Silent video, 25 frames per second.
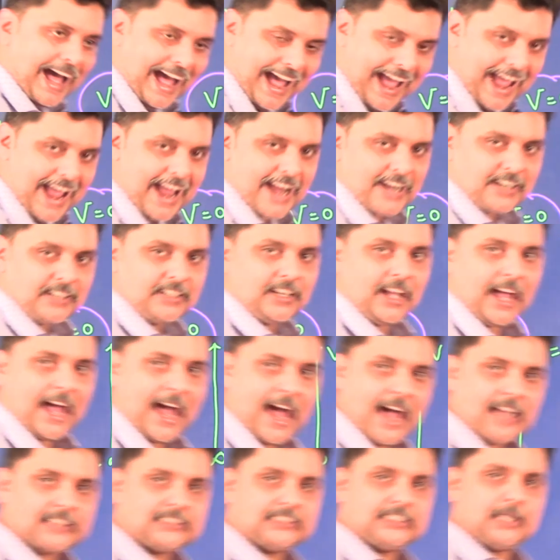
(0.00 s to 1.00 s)

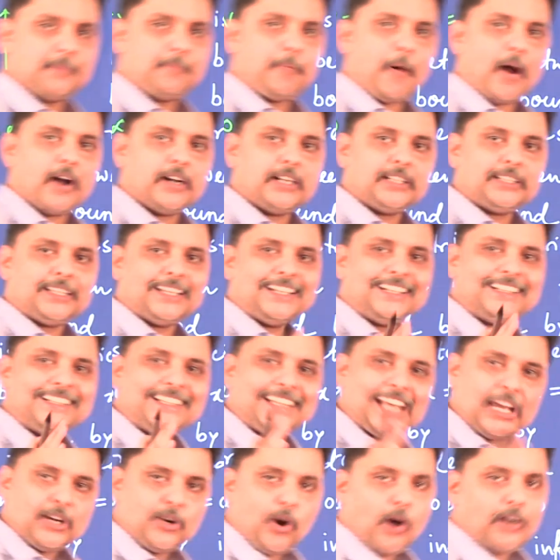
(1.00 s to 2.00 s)
And as the
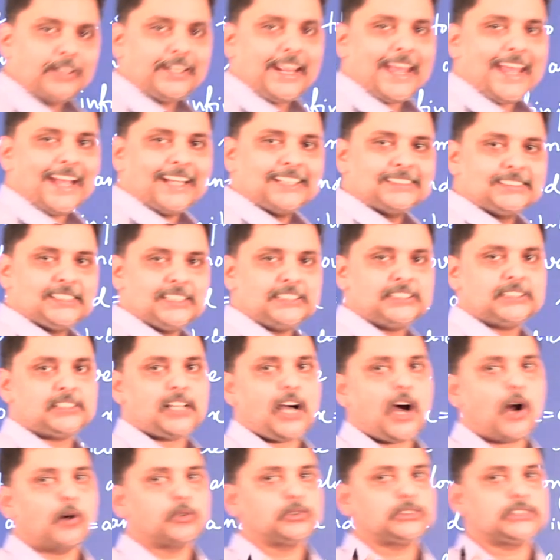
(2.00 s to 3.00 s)
particle cannot
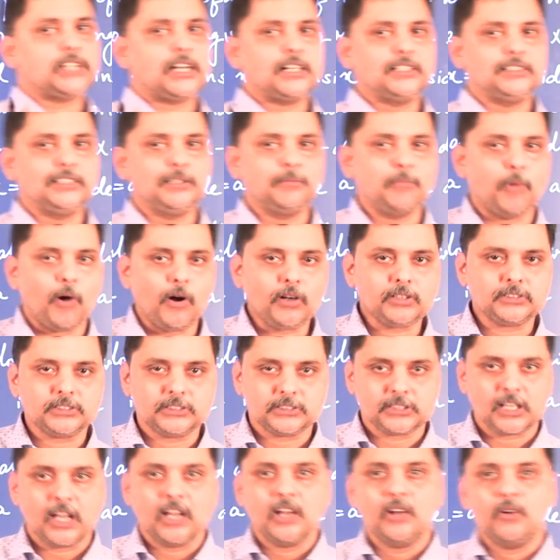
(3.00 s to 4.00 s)
exist outside the box,
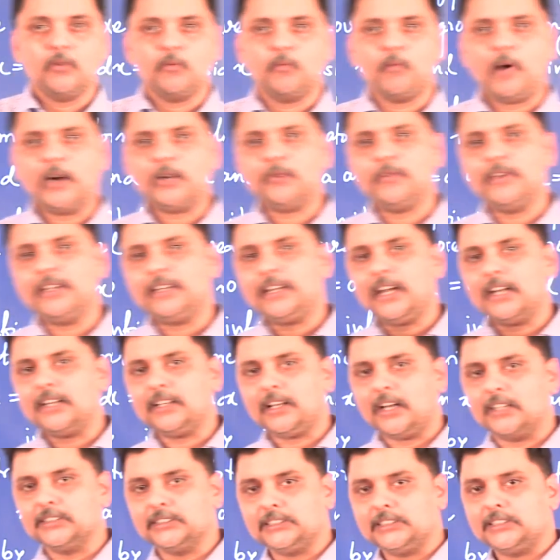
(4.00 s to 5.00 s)
what we
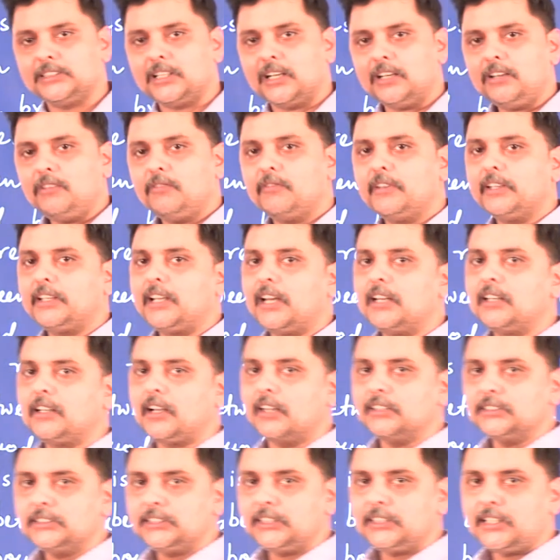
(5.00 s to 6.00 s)
can consider
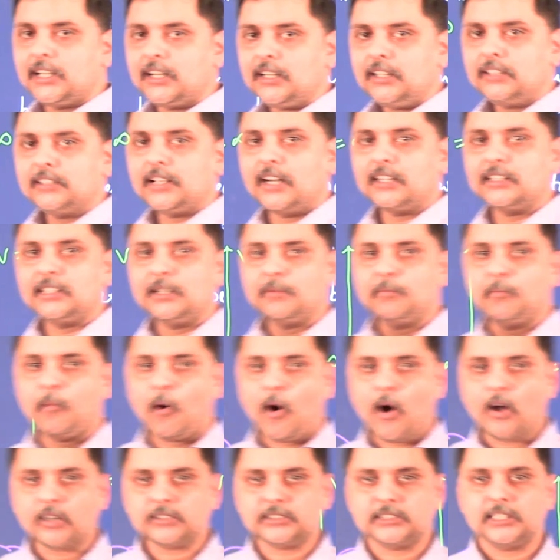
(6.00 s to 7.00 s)
that the
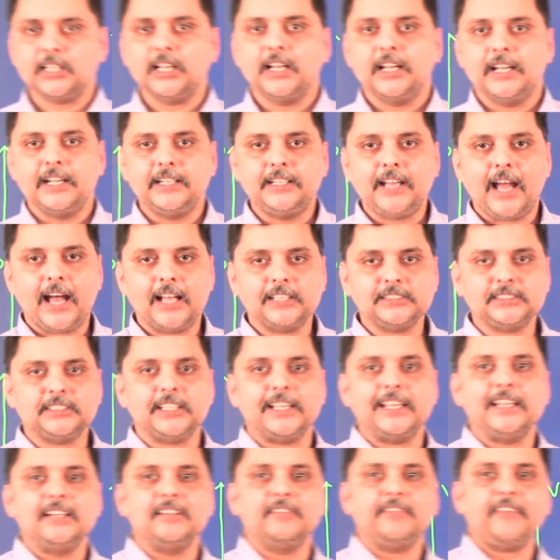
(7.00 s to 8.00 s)
box, it
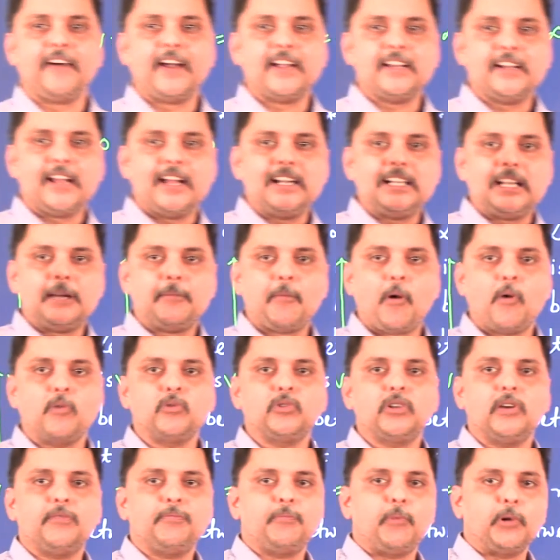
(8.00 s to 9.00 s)
has infinite
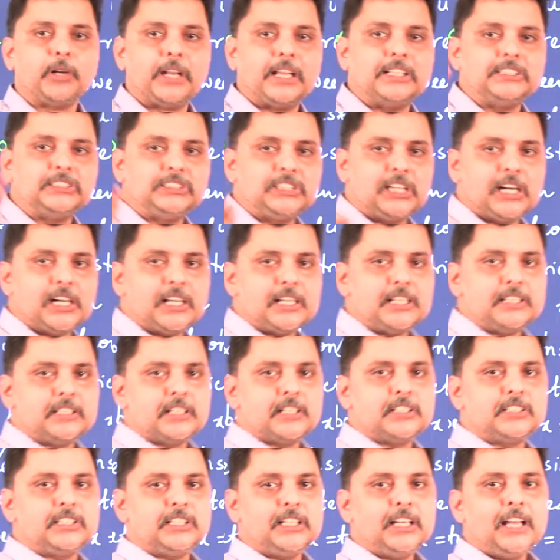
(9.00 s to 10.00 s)
amount of potential
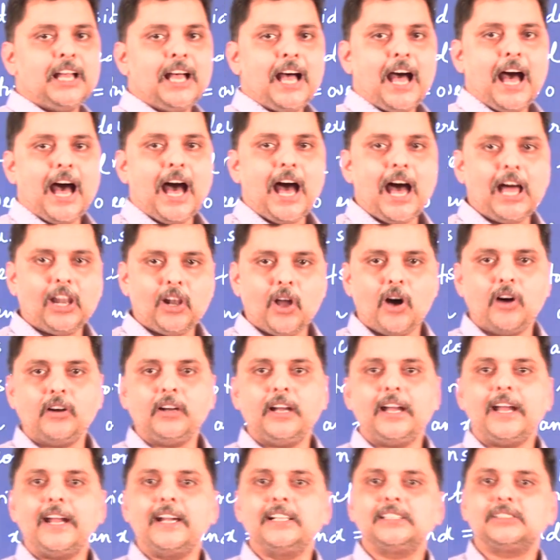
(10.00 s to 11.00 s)
energy
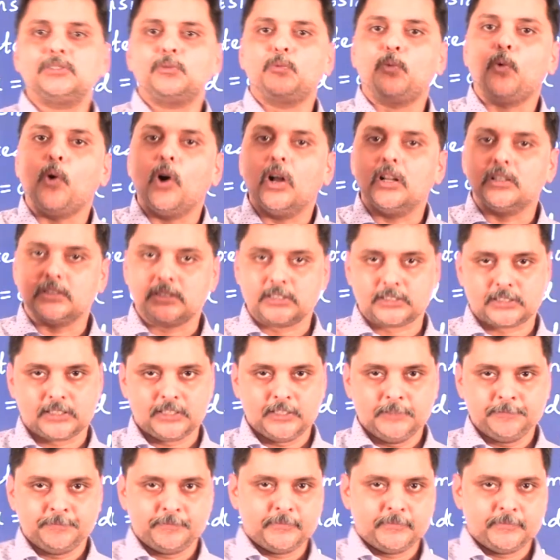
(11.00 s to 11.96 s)
along its walls.